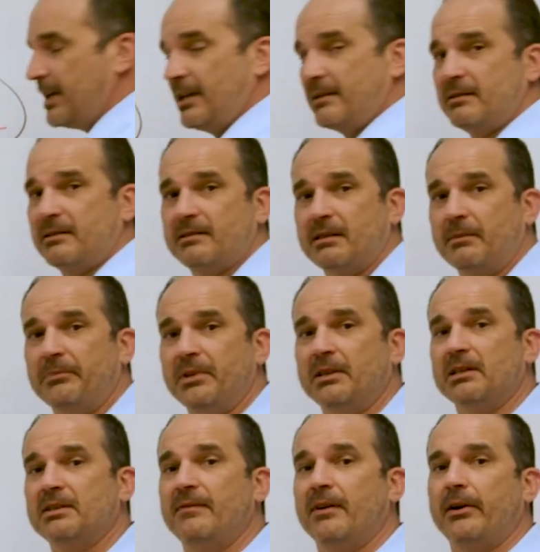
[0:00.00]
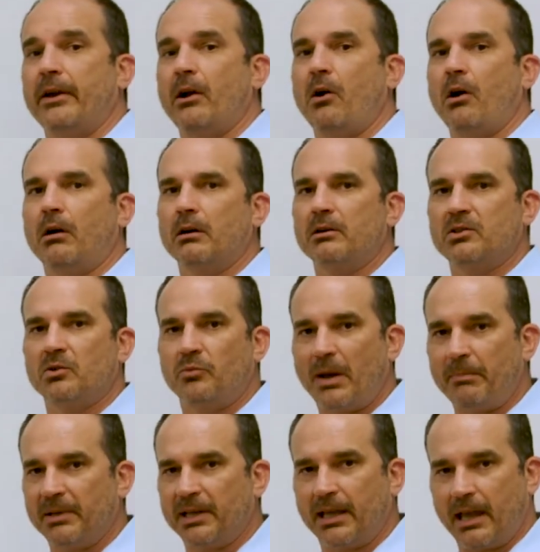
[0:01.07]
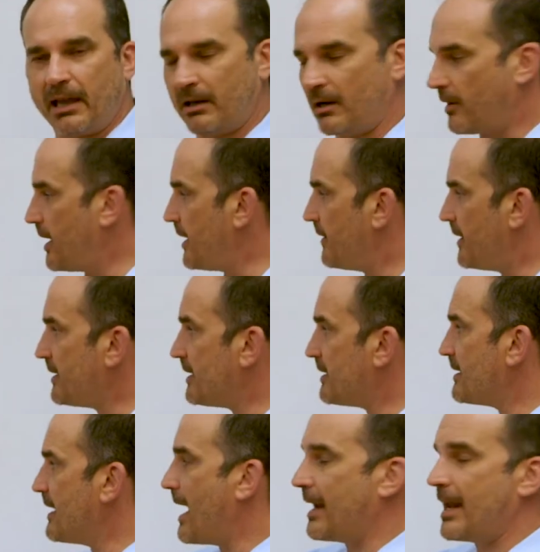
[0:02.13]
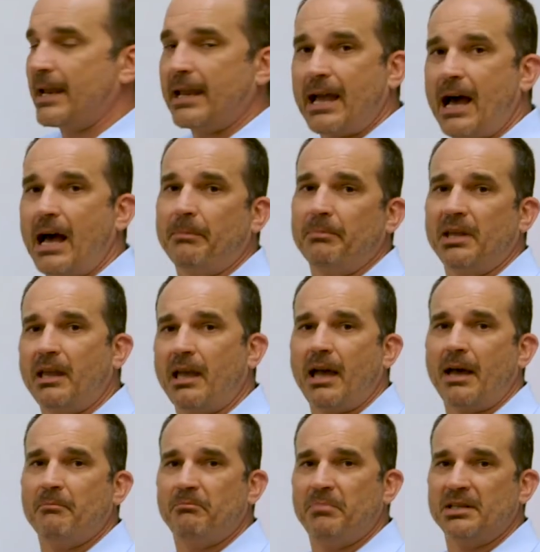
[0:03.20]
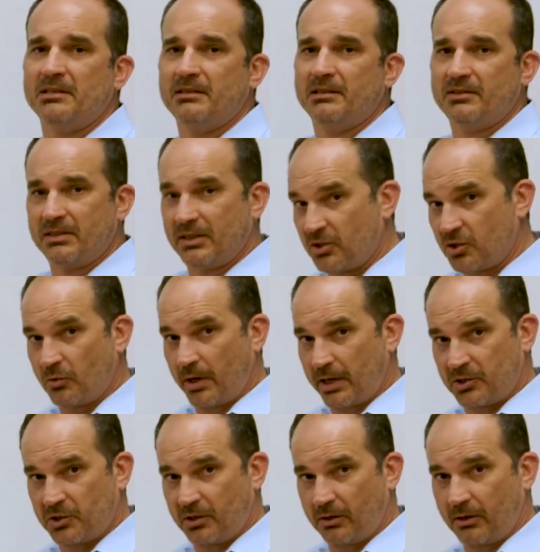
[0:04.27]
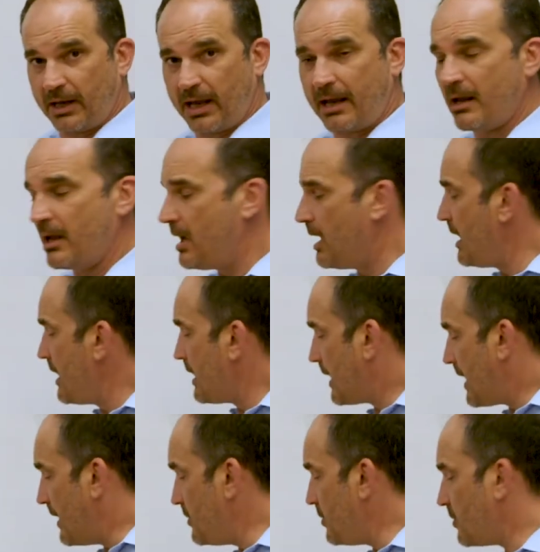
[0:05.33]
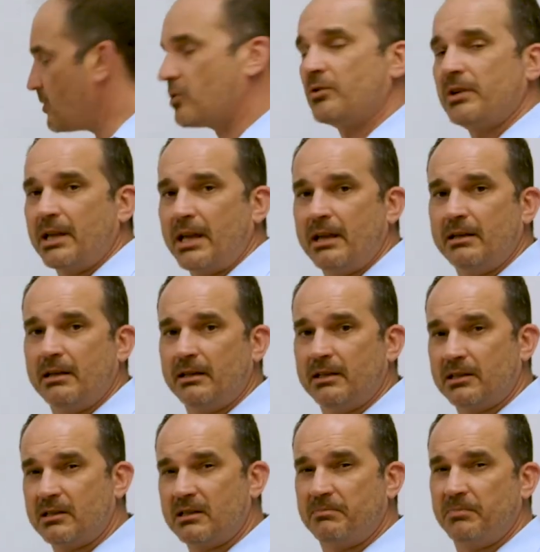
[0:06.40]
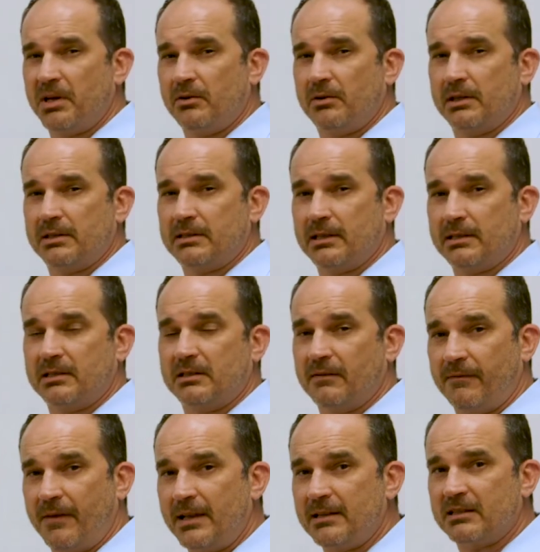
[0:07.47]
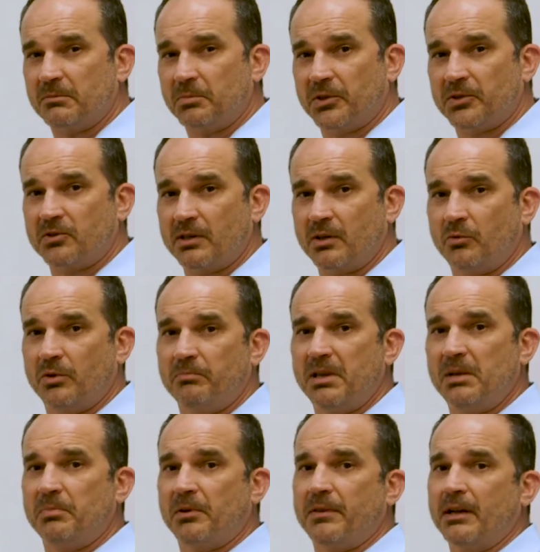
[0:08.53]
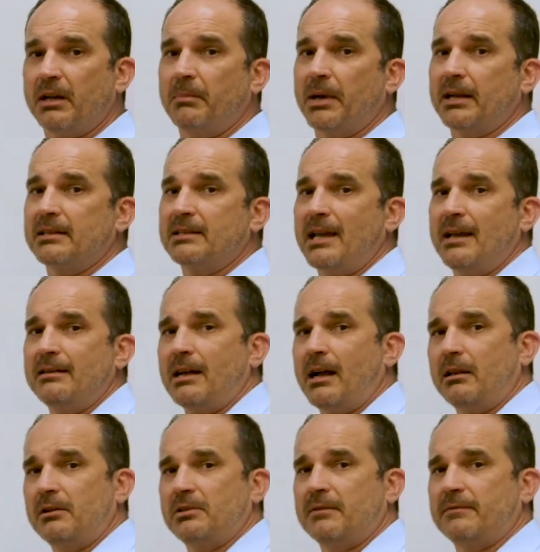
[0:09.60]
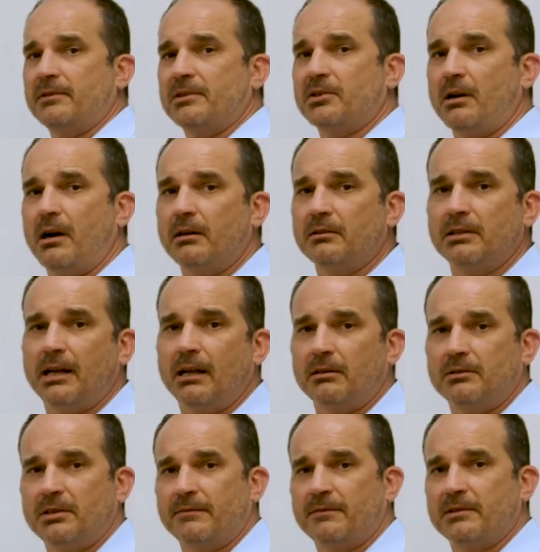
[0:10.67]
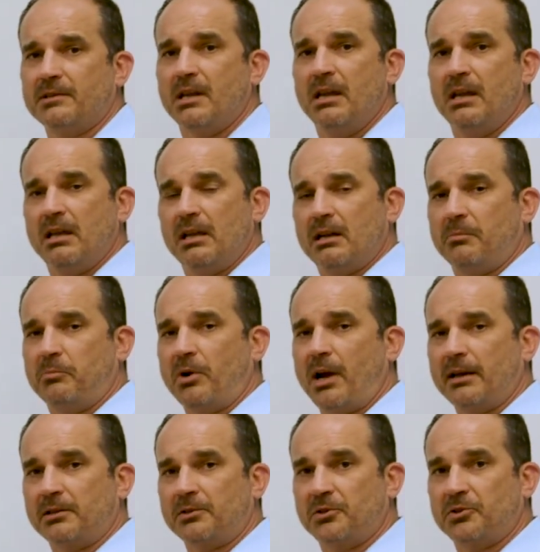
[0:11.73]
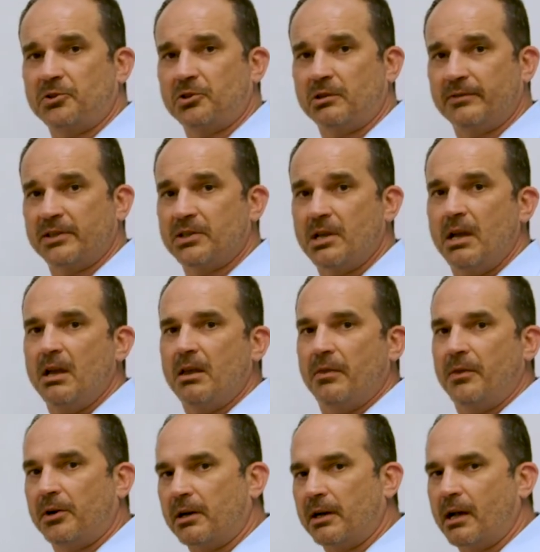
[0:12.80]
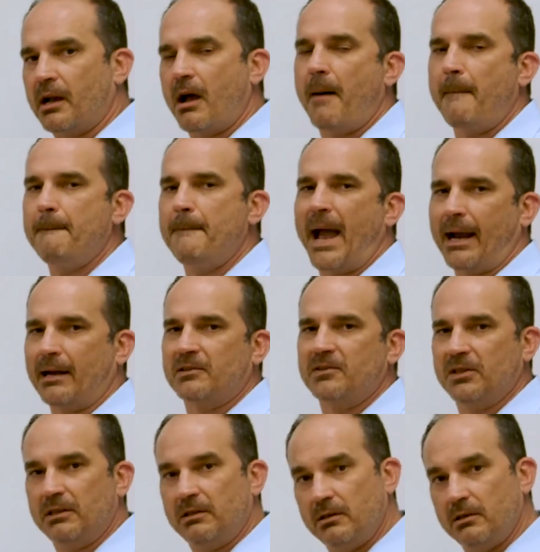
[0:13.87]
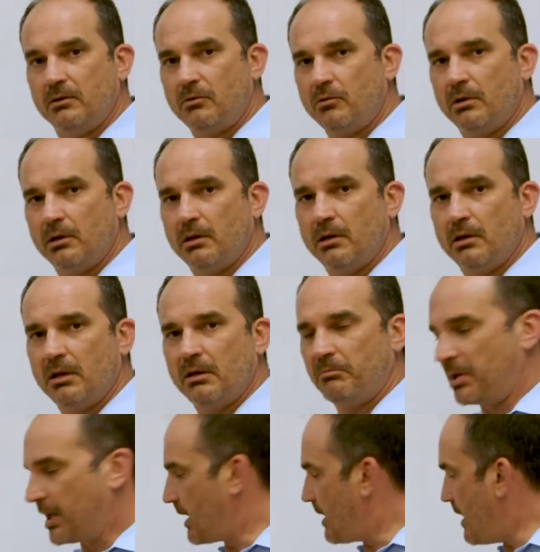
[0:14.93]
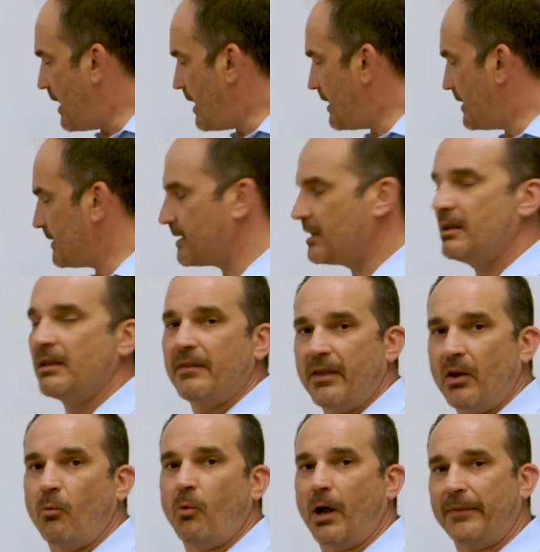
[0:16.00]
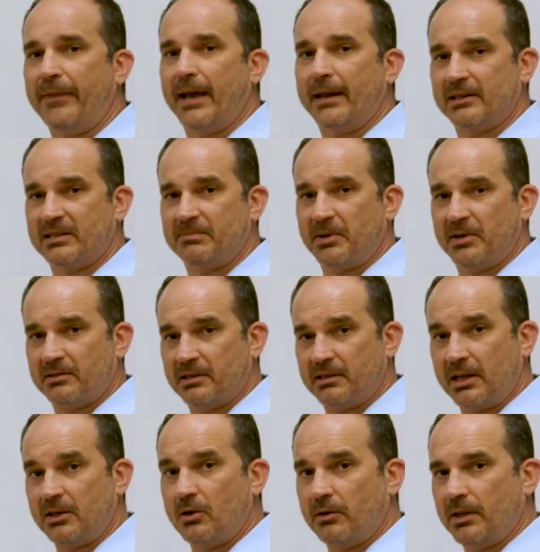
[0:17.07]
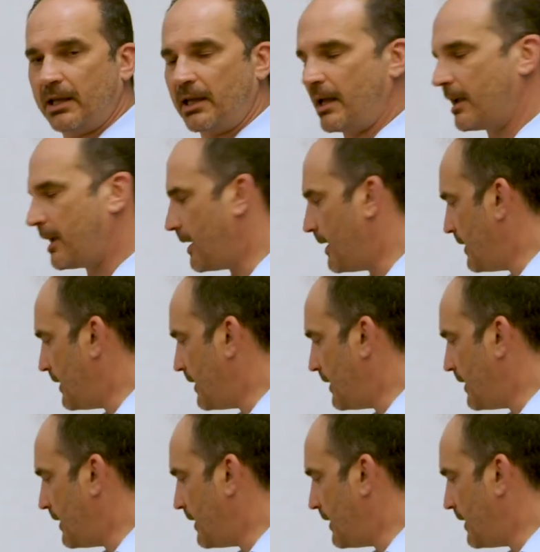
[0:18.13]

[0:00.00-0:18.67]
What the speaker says: Is it something that's very hard to replicate, all right? This is not a copycat business situation, okay? Can you create an experience that's defensible so that when people think about a $10 difference or a $100 difference in a product or service, they're going to come back to you because they want that experience that they know they can't get